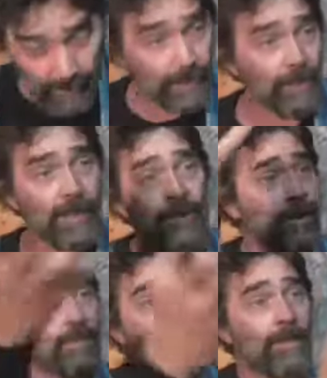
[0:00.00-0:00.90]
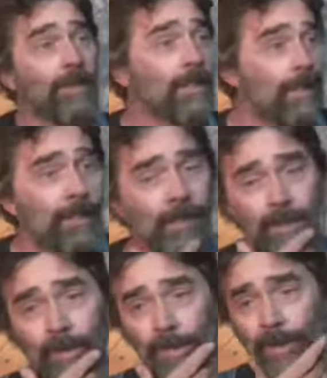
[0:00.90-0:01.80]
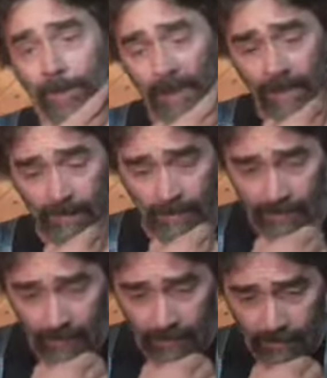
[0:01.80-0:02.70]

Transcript: and Jesus responds